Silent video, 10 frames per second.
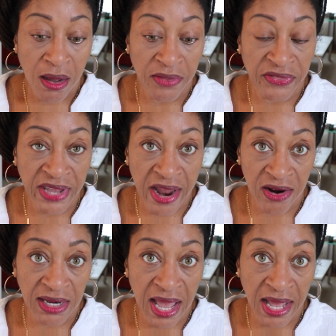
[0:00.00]
the
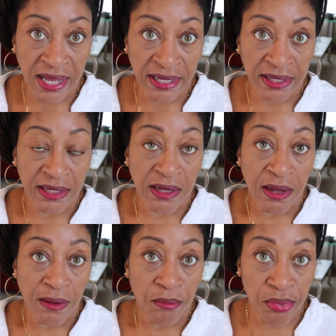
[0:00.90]
airline
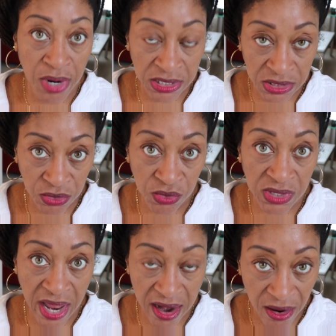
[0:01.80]
Brussels
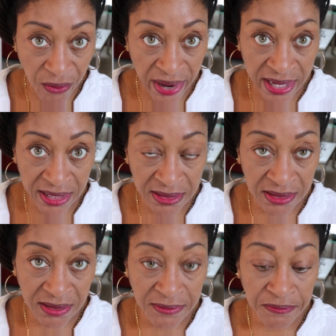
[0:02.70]

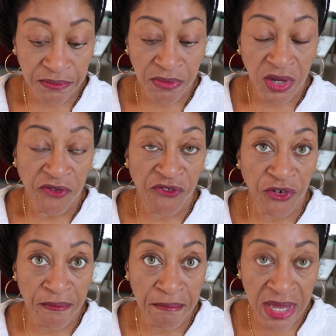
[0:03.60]
Airways. For
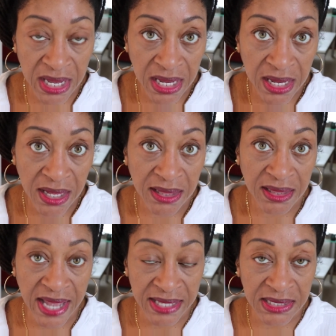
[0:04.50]
me,
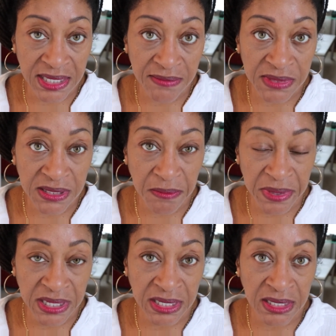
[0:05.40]
that seems to
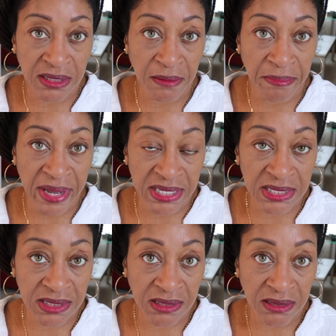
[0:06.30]
be the
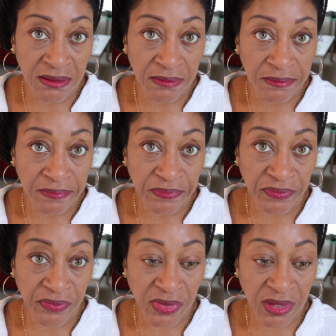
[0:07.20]
best
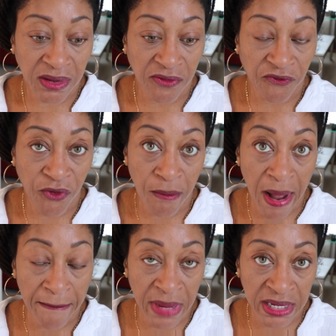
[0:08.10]
for my
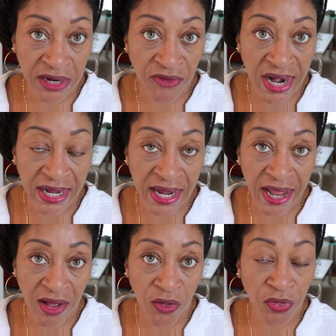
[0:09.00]
money right
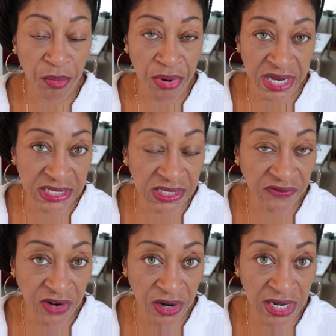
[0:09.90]
now. The price is
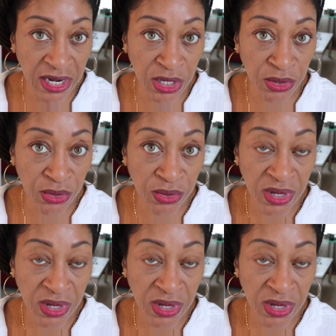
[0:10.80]
very low,